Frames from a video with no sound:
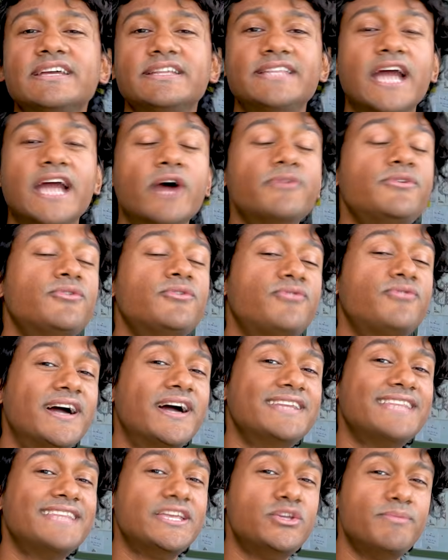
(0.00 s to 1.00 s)
Now, if you
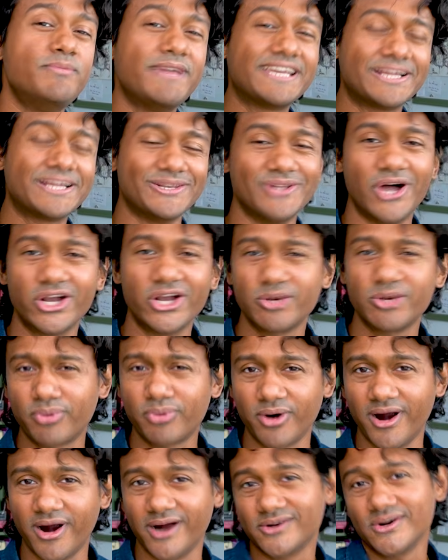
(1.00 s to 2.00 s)
find that you make a lot of
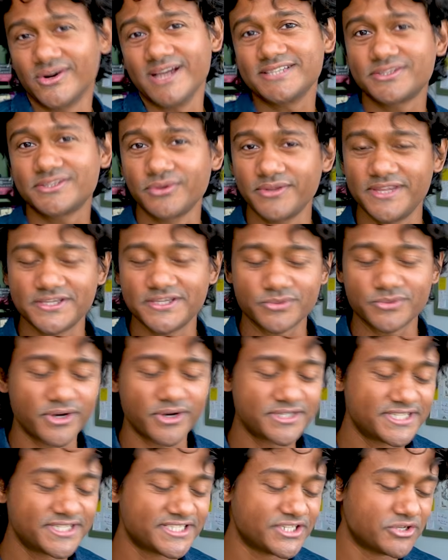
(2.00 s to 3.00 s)
progress through these
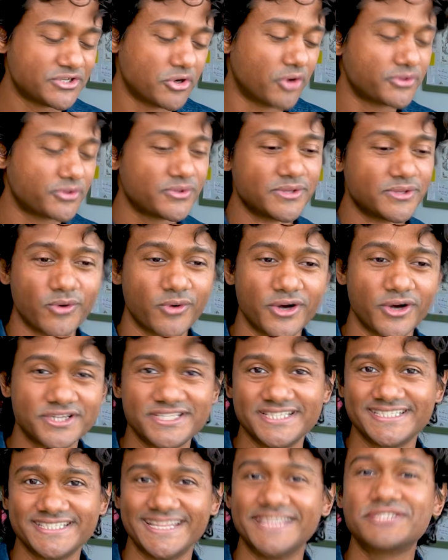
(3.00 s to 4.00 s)
worksheets, you go through the
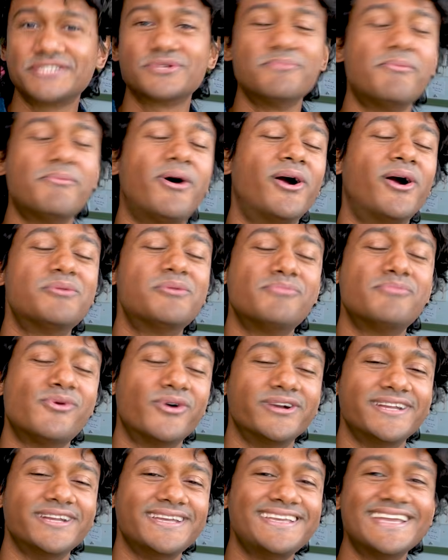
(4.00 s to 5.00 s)
worksheets and then tomorrow
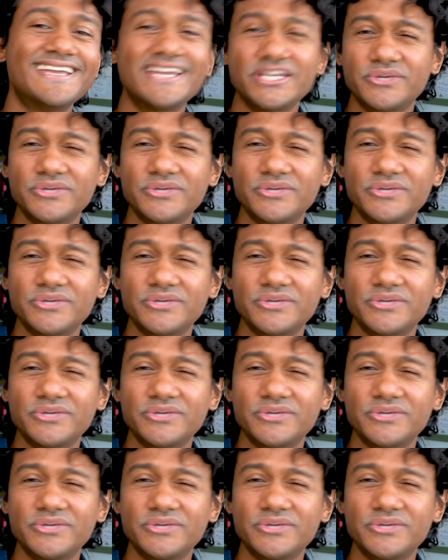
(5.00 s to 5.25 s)
morning,